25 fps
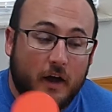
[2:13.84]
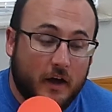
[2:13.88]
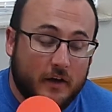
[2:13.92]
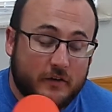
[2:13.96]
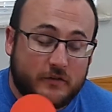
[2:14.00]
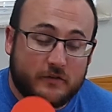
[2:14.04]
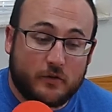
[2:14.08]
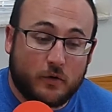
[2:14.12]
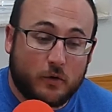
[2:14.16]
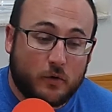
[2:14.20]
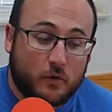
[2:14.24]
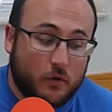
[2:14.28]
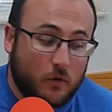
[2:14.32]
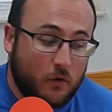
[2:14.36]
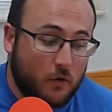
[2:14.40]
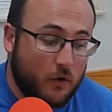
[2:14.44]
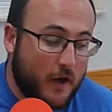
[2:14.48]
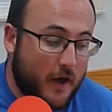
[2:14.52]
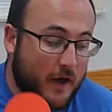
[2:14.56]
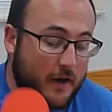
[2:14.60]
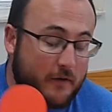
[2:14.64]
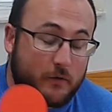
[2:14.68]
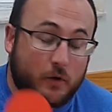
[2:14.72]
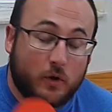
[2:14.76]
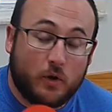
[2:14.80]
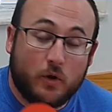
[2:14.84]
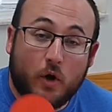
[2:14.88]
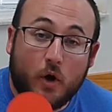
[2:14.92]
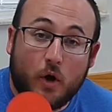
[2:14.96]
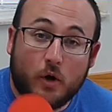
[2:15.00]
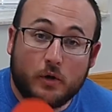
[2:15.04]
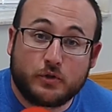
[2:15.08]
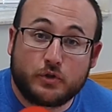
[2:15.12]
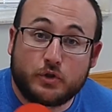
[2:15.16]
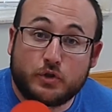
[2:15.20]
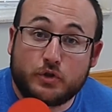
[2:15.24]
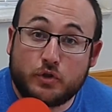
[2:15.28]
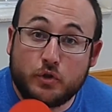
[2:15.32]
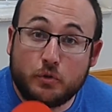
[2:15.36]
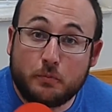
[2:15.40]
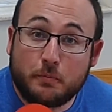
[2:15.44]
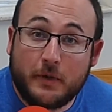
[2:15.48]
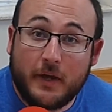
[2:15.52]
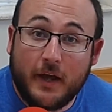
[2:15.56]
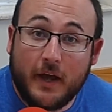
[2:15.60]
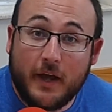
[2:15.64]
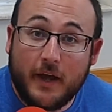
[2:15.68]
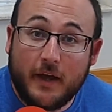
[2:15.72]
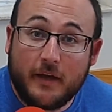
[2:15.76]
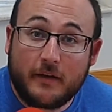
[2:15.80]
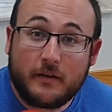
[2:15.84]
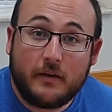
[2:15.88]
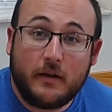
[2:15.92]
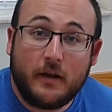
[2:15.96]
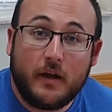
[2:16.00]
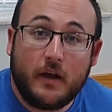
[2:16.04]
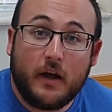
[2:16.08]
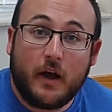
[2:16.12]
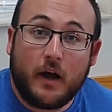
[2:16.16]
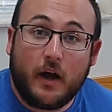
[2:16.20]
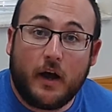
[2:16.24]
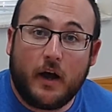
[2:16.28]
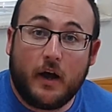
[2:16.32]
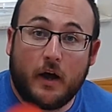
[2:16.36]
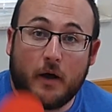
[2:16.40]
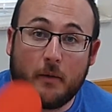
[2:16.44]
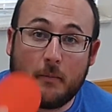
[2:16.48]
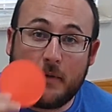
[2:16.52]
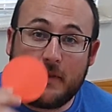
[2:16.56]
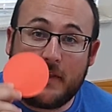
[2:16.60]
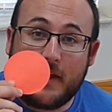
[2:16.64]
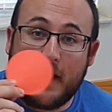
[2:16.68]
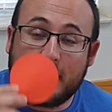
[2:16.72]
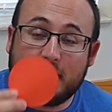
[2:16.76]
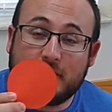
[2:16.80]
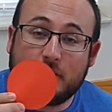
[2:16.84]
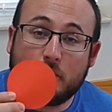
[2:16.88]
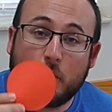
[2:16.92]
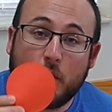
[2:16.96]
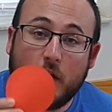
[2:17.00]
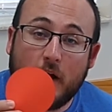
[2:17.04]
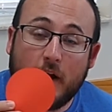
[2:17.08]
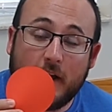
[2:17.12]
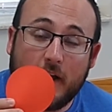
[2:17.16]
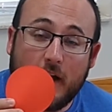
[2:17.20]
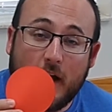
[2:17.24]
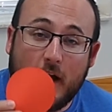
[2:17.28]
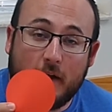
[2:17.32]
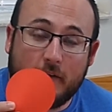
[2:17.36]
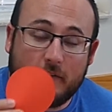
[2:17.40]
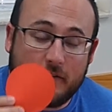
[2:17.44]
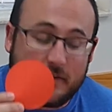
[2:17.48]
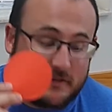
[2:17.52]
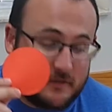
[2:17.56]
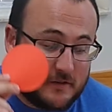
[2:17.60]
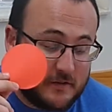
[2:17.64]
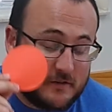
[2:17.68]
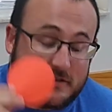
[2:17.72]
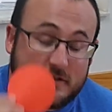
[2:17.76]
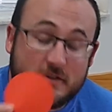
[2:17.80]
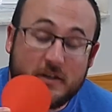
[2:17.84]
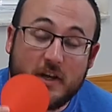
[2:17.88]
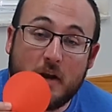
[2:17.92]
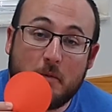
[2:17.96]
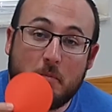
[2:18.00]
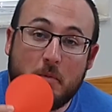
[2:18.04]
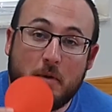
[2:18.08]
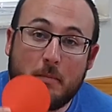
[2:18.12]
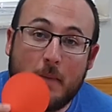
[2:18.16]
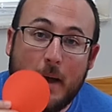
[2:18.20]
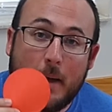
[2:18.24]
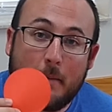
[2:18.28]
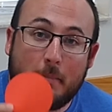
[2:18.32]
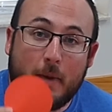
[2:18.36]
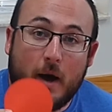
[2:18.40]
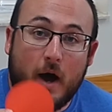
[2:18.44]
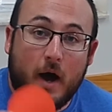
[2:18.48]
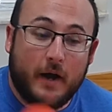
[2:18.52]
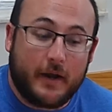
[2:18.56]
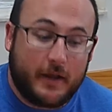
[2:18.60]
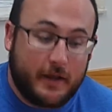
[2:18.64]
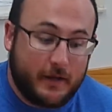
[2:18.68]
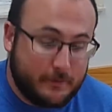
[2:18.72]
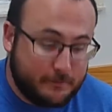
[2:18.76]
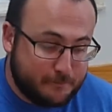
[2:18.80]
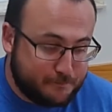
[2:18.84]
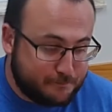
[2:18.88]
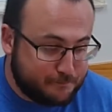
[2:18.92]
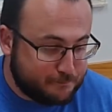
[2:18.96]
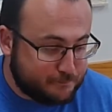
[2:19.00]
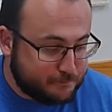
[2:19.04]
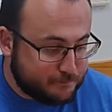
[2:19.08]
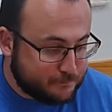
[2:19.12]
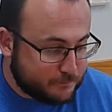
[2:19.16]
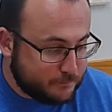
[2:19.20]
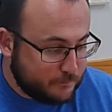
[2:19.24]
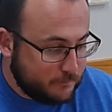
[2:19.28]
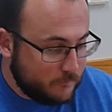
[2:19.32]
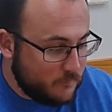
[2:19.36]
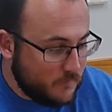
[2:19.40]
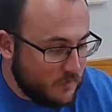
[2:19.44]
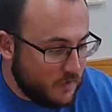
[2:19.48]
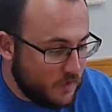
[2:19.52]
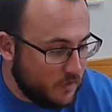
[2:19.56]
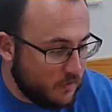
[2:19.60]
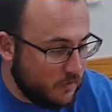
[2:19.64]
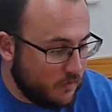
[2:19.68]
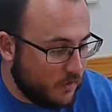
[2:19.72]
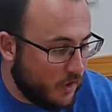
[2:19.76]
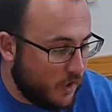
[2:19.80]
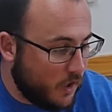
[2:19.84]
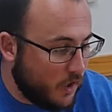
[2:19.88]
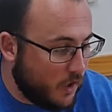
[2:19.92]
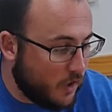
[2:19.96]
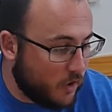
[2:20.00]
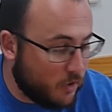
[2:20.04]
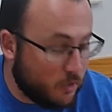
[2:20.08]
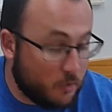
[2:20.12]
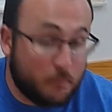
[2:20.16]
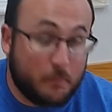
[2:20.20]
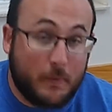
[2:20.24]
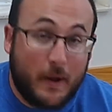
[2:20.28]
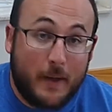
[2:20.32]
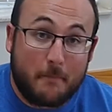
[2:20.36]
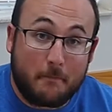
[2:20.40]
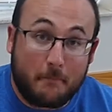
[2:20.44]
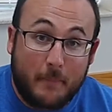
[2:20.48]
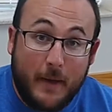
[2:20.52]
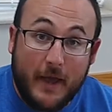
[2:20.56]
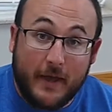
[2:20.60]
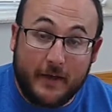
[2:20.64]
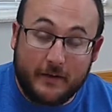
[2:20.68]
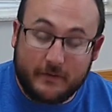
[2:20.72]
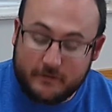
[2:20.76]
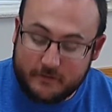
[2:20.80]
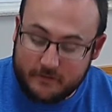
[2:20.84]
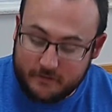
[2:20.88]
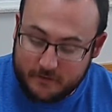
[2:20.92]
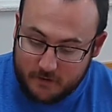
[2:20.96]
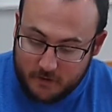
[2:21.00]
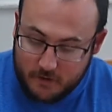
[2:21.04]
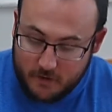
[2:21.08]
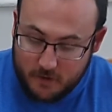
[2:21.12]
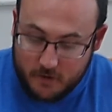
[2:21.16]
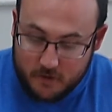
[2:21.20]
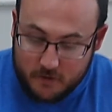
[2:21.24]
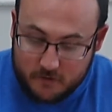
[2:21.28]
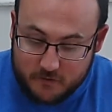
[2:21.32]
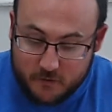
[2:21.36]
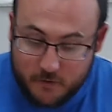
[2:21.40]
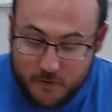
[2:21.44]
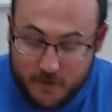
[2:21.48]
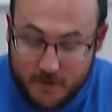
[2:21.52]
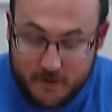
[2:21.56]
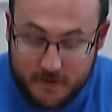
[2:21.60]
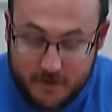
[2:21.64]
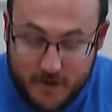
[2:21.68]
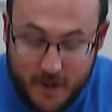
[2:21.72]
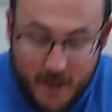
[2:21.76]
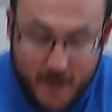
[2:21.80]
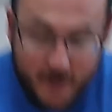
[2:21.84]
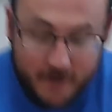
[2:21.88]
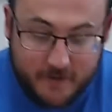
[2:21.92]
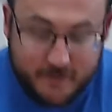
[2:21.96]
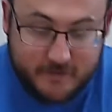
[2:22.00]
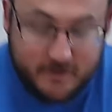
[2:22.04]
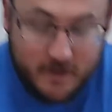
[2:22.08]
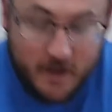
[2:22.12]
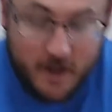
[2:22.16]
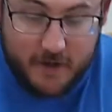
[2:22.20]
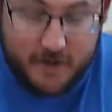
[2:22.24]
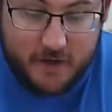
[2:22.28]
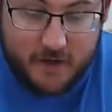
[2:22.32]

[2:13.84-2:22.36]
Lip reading: circle out of a large soup can, and that's where I got this. This is going to be my body, or my base. So then next, I